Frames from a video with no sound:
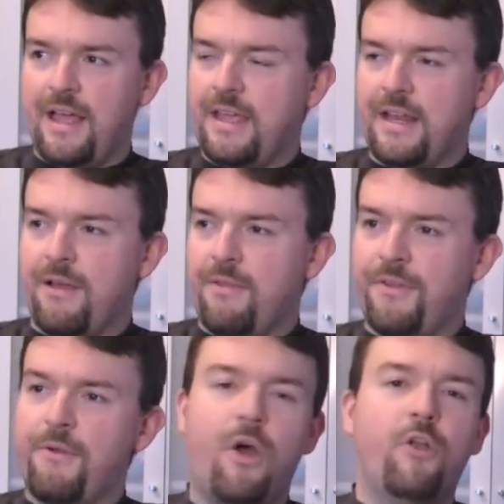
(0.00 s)
you know,
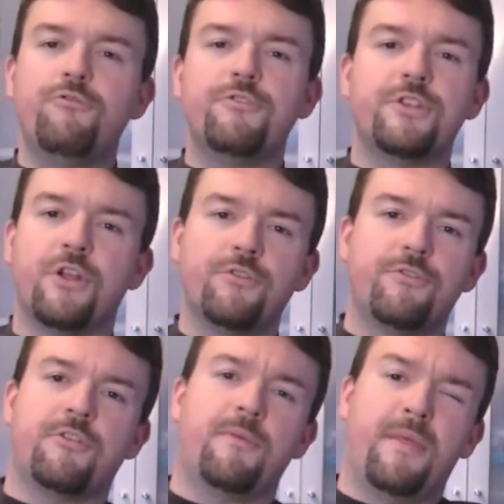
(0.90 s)
there are hundreds and
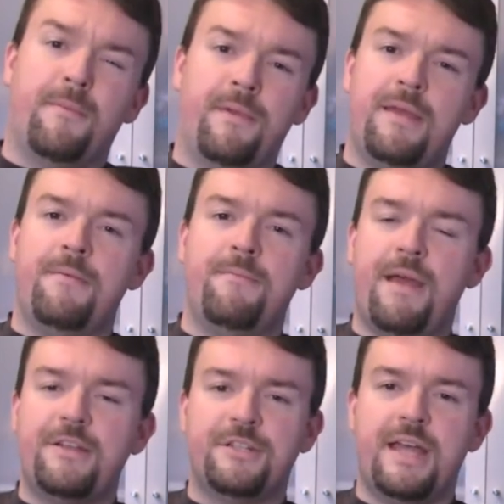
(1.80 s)
hundreds of them in
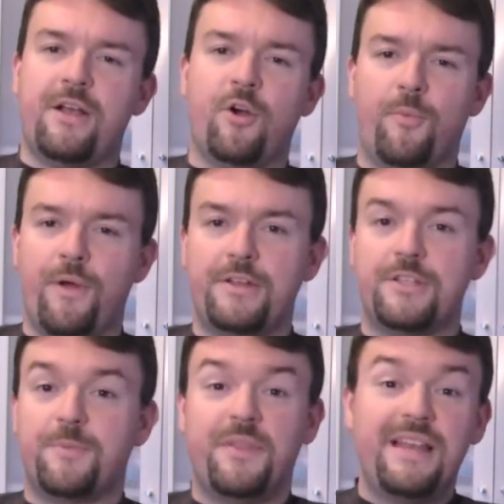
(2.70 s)
major tech
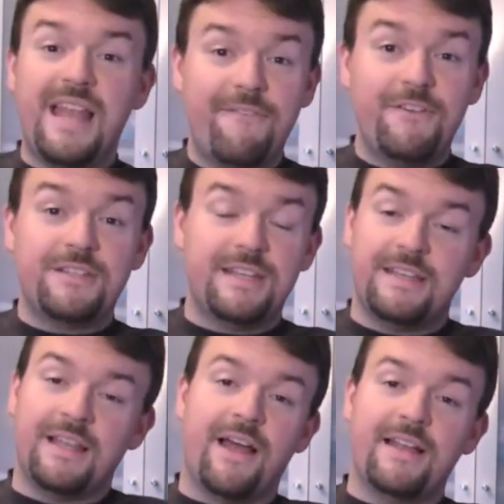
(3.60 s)
corporations, but they never see
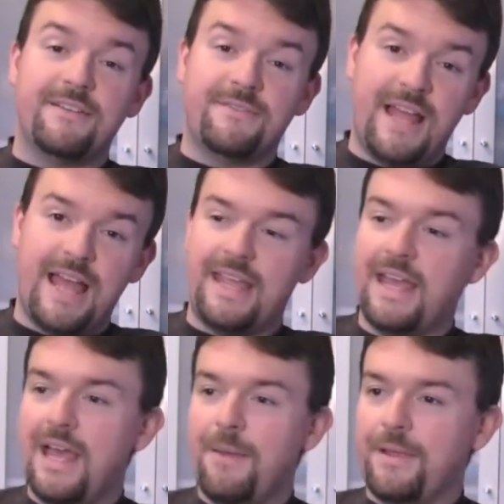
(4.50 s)
the light of day
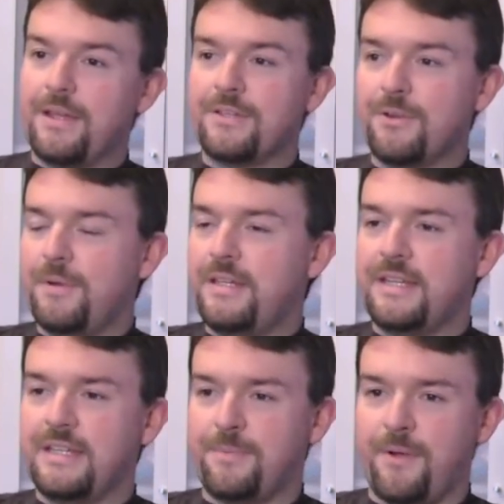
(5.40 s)
because somebody
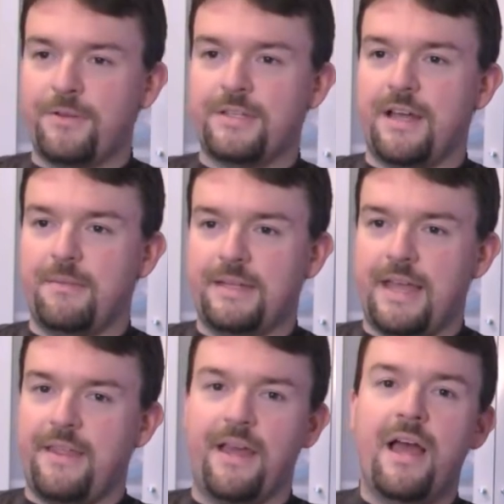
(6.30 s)
sticks a prototype
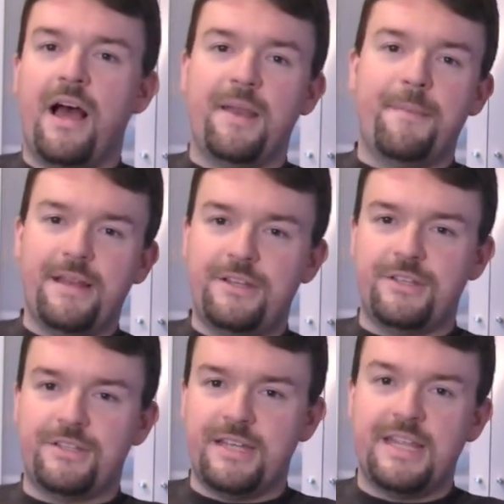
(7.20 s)
together and a
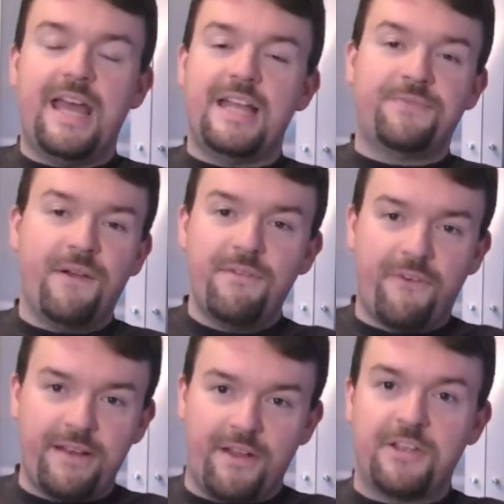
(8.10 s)
manager says, it's very,
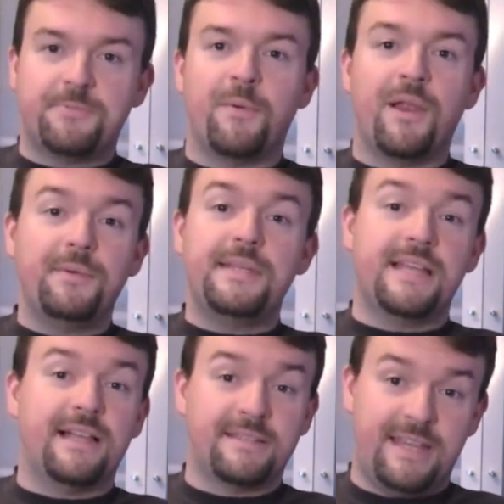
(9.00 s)
very nice, but we'll only
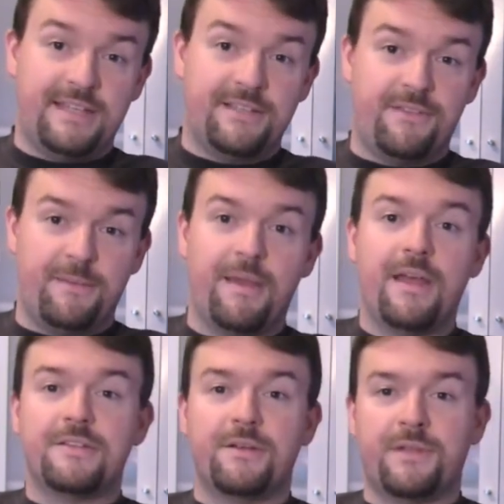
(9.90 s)
sell 6 of them,
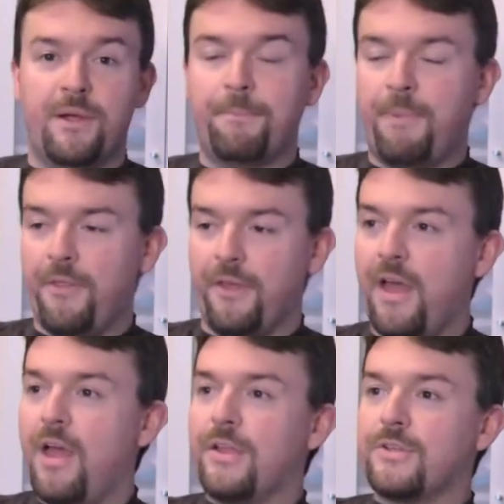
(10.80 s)
so don't bother.
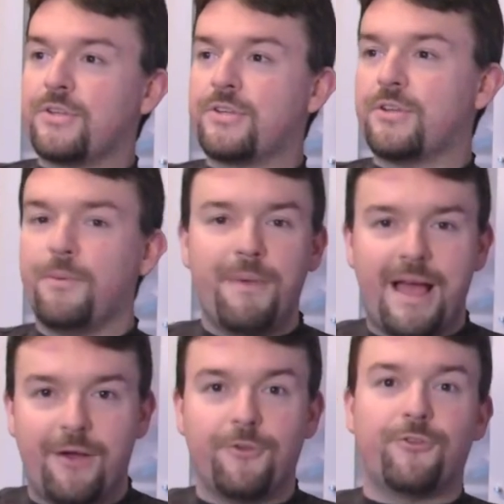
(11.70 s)

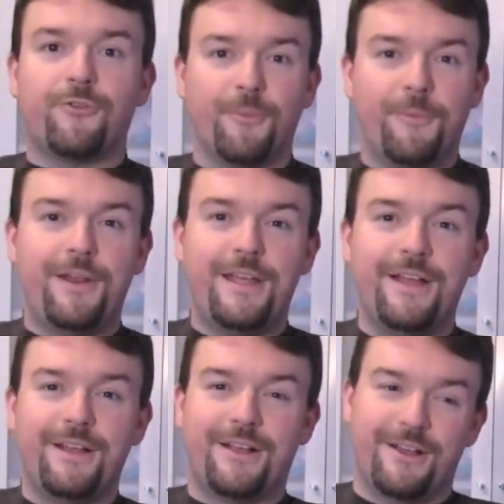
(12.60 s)
Somehow somebody
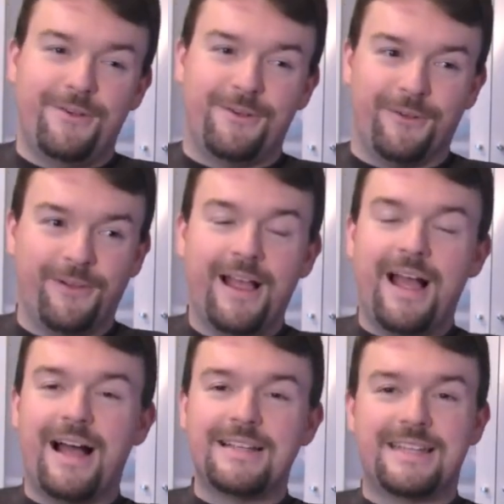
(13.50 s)
at Google
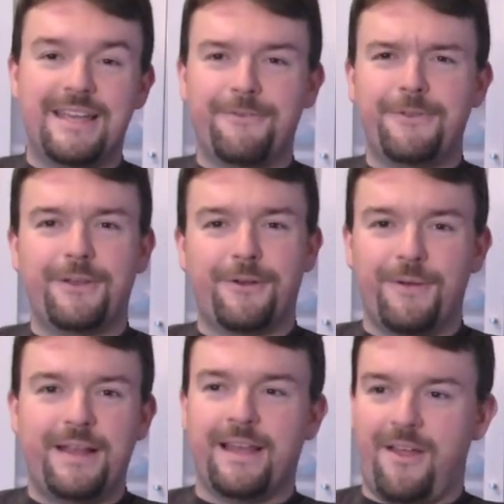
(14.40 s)
has given the
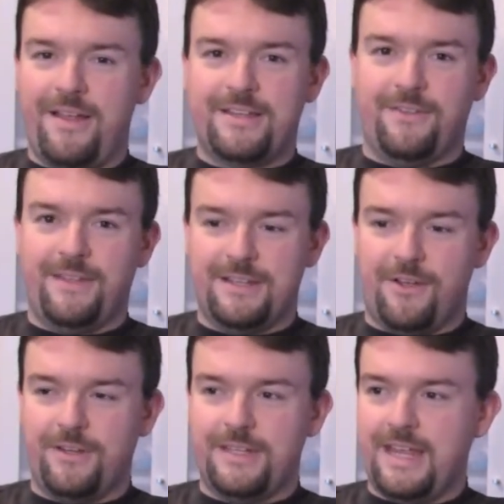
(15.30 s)
green light on this
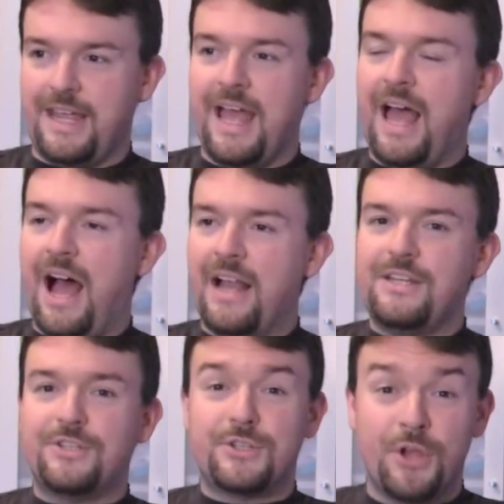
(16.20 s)
oddity, and
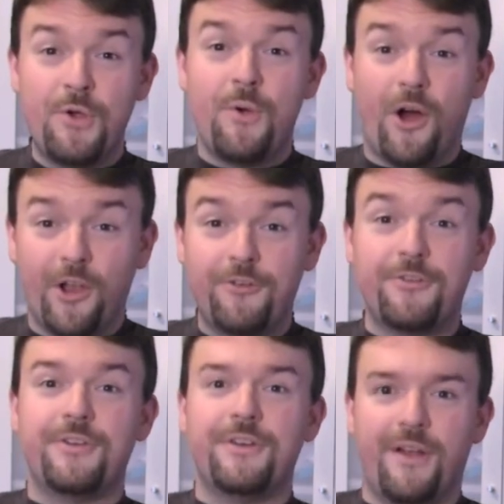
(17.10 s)
it's
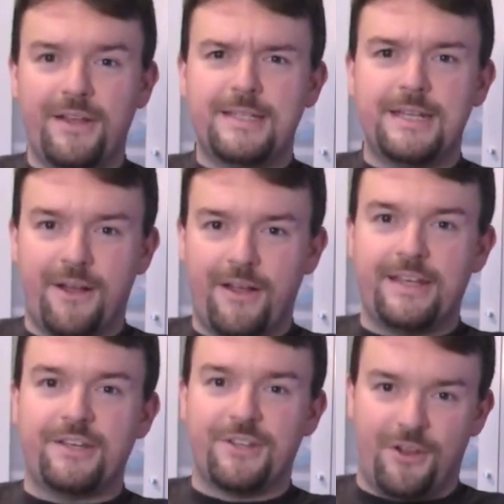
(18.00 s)

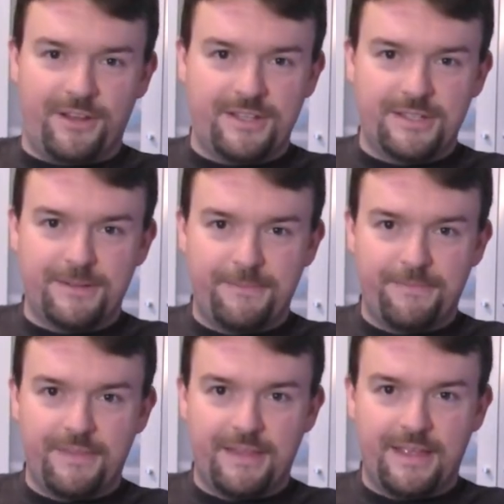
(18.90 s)
$299.
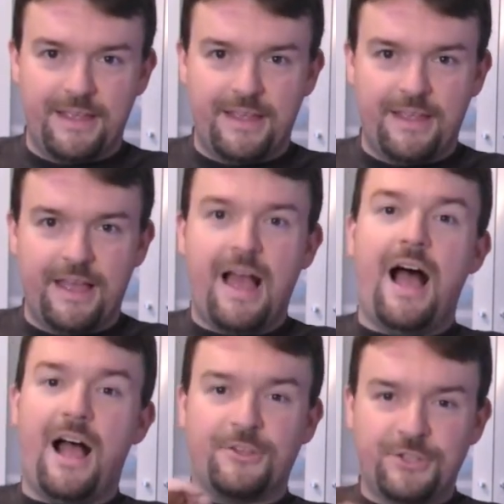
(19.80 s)

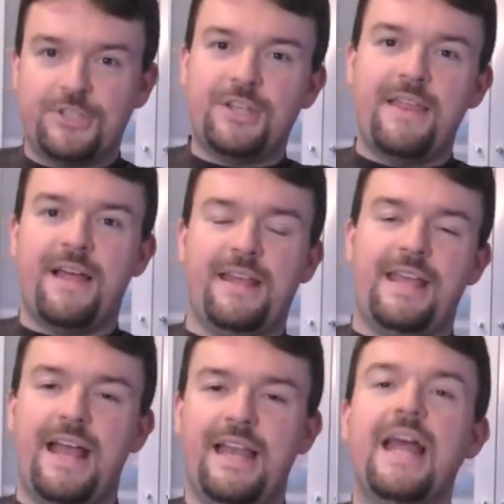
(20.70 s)
I'll just say that
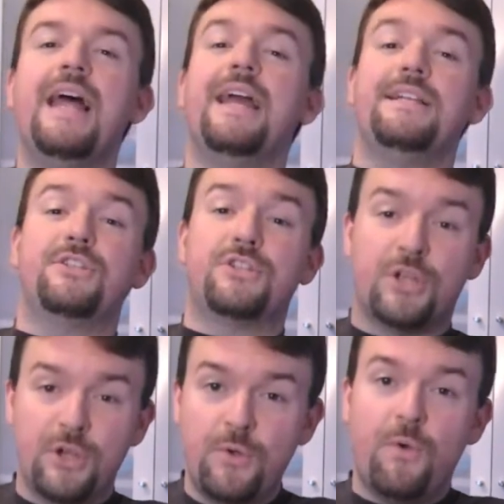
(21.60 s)
again, it's
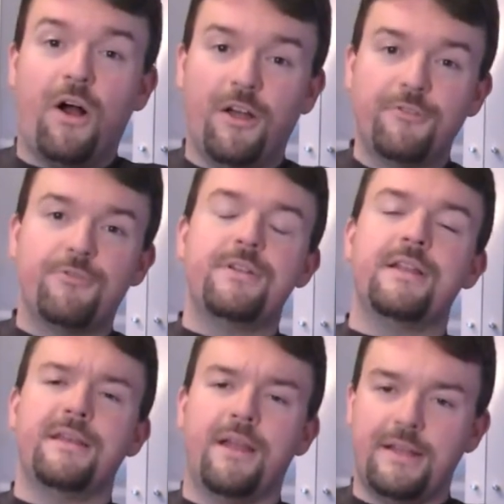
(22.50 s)

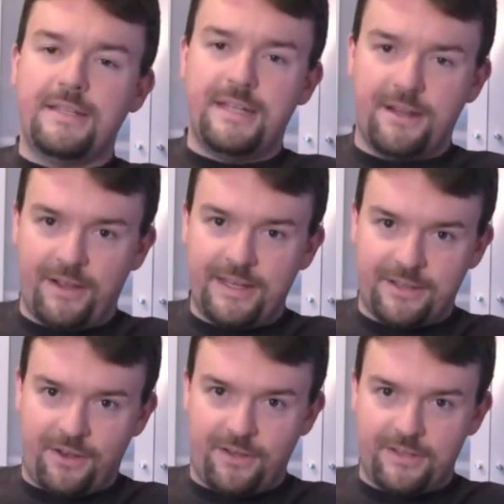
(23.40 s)

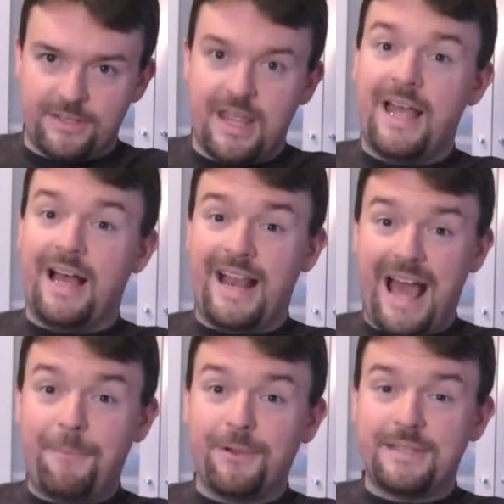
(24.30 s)
$299. An
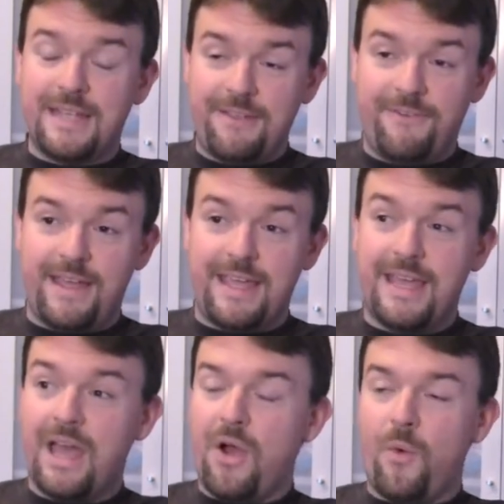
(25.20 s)
Apple
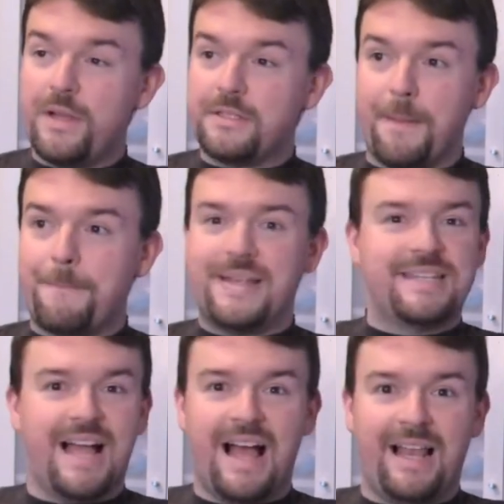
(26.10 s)
TV, which
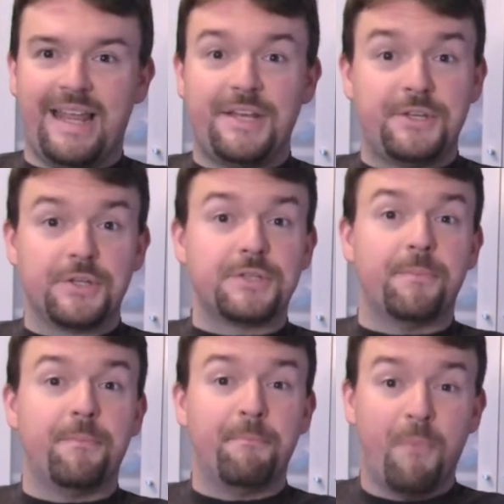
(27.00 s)
bizarrely does
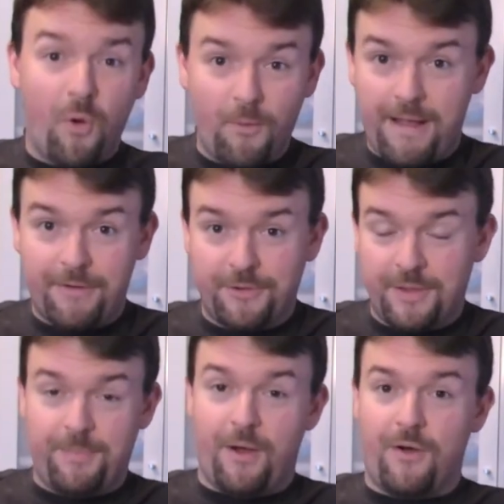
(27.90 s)
more out of
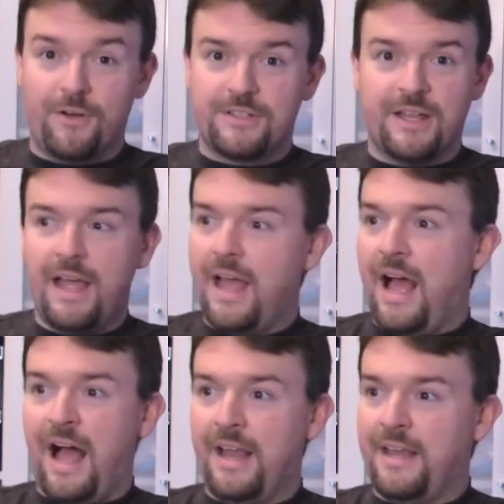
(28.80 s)
the box,
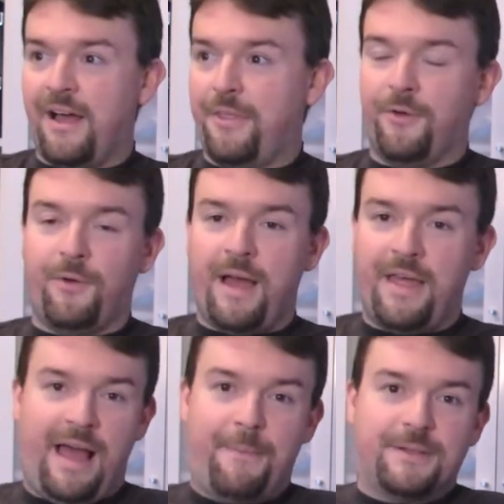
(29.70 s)
and I thought
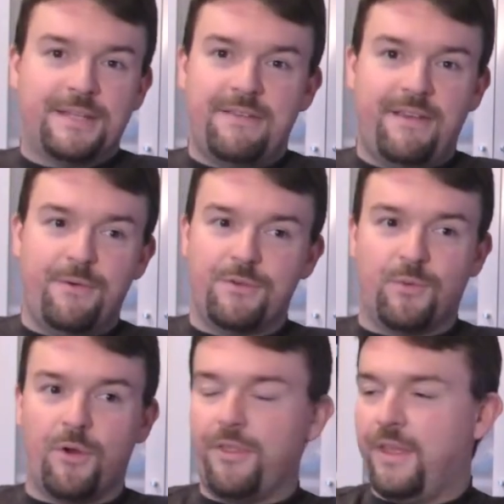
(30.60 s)
Apple TV was
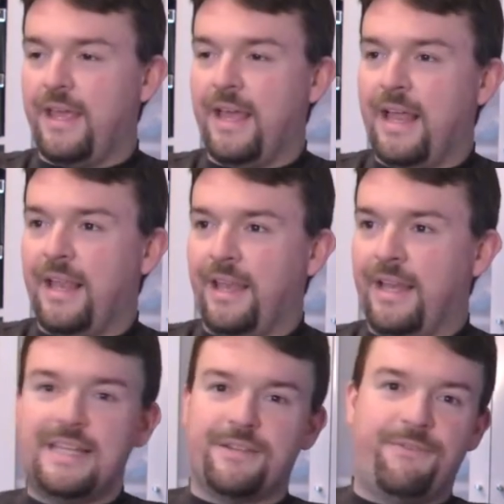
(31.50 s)
one of the
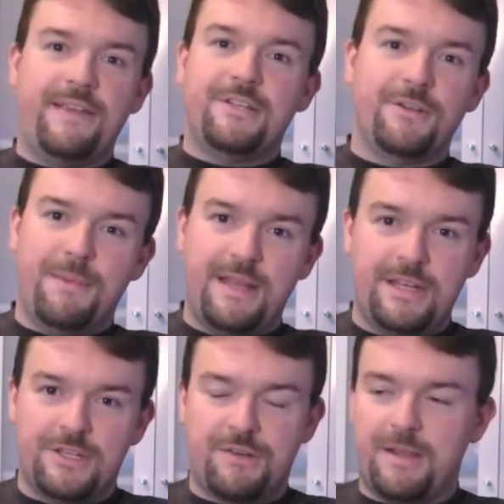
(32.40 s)
least featured
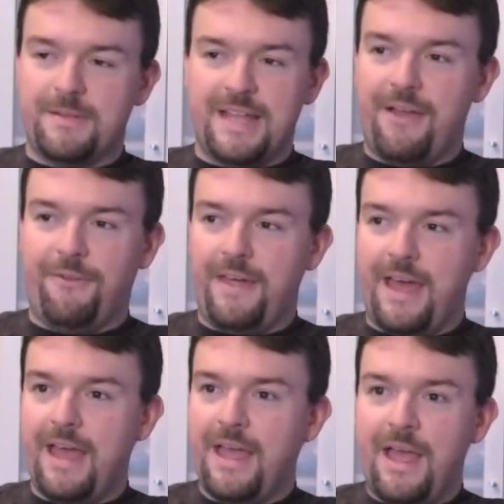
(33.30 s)
media streamers out
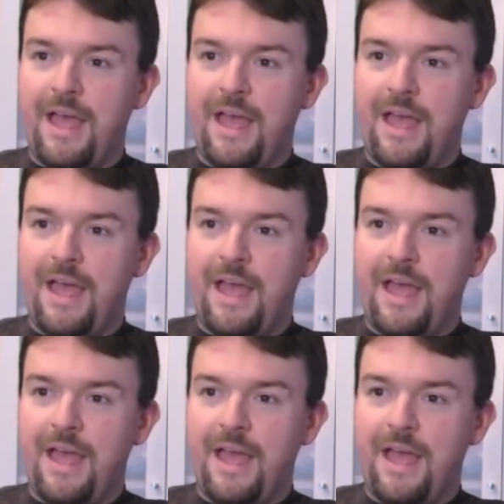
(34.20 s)
there,